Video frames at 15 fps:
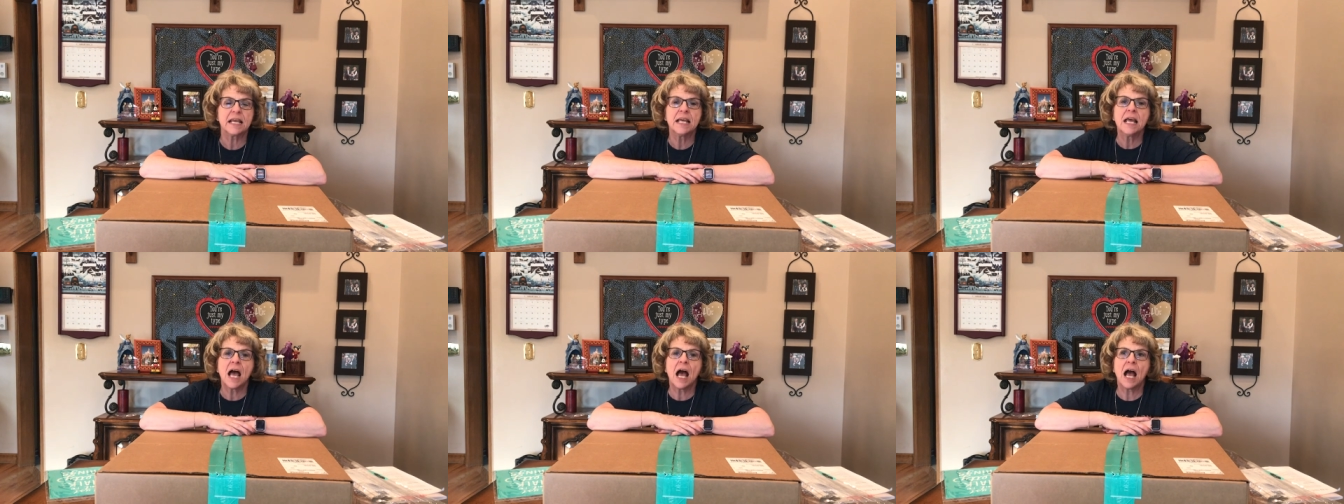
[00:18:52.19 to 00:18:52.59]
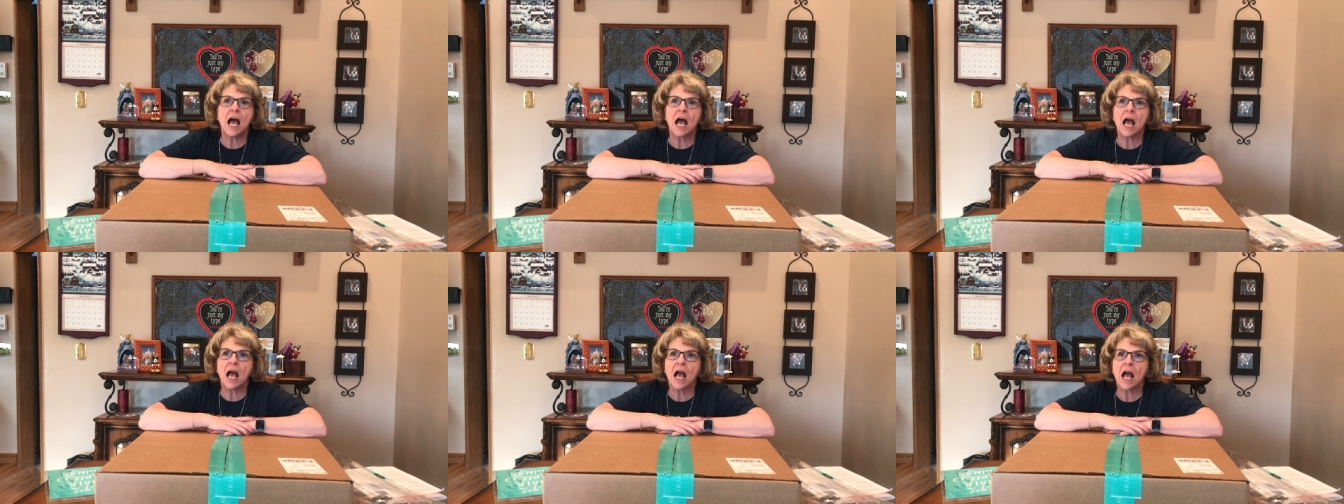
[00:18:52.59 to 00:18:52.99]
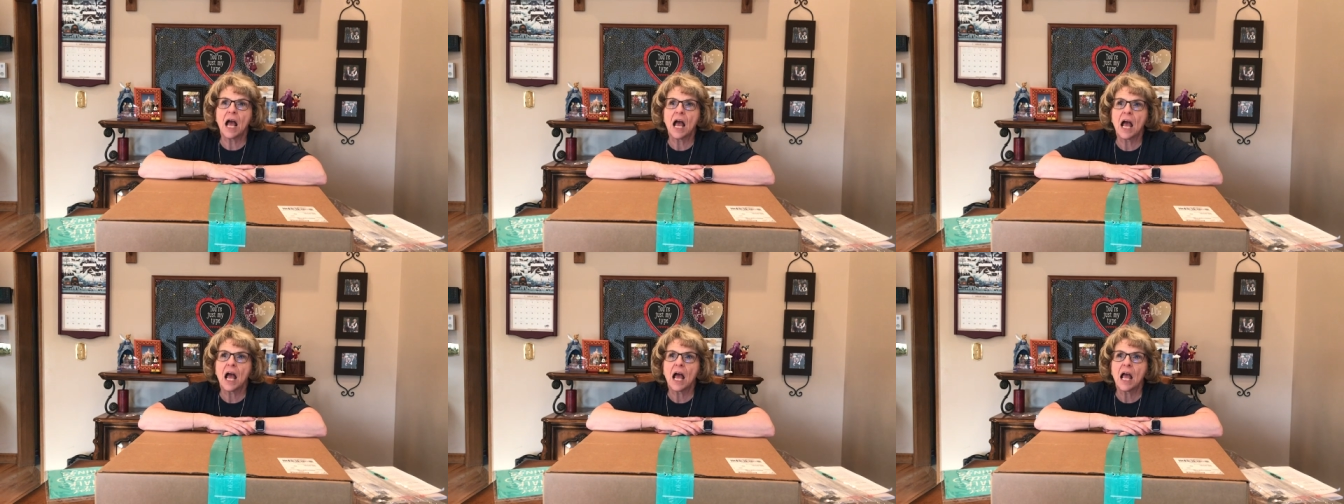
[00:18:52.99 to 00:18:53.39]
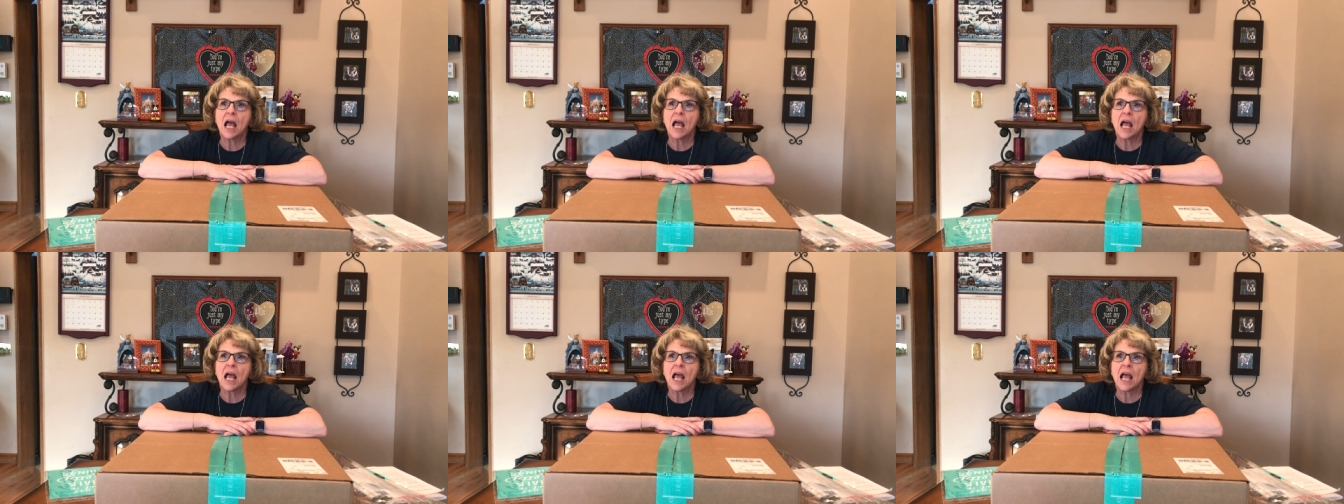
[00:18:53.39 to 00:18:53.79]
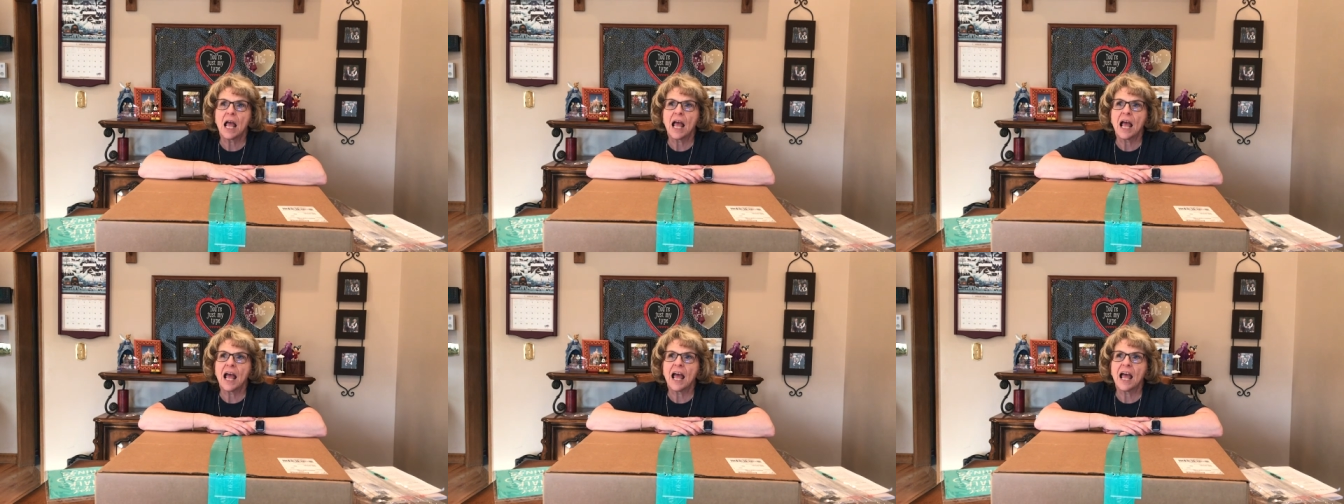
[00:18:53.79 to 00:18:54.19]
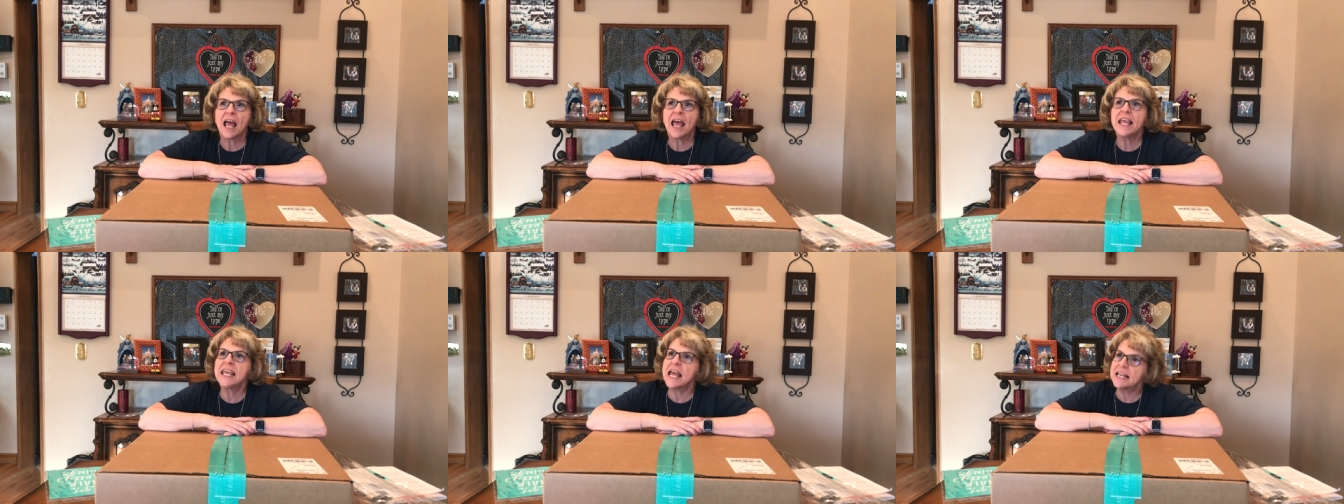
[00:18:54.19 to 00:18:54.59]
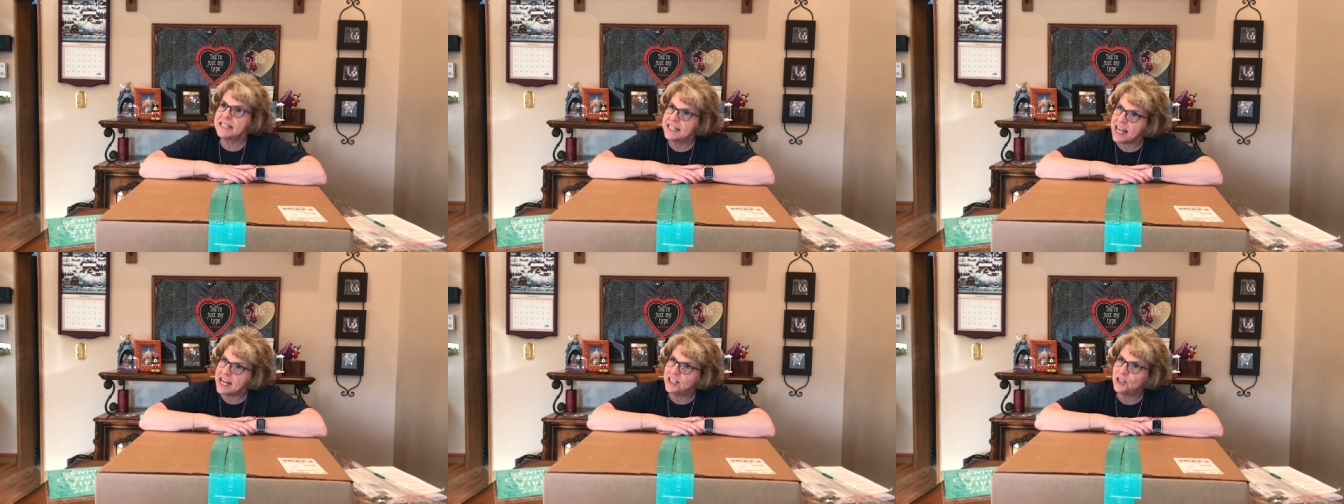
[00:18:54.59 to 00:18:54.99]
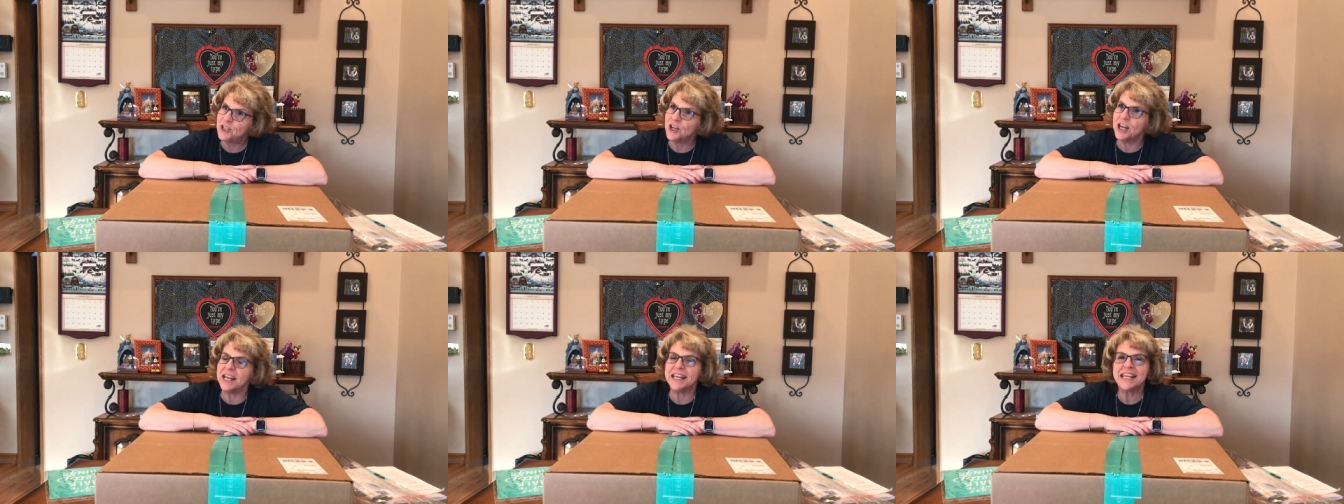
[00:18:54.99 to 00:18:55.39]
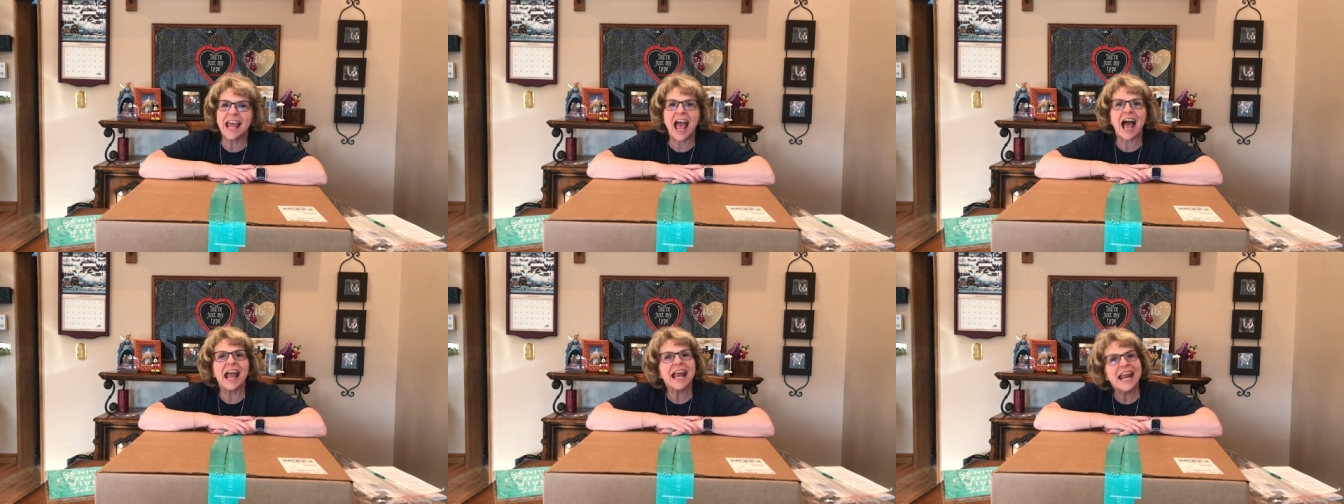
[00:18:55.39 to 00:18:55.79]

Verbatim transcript: That would be fun. They should hire me to go do that one. Yes, they should. Yeah.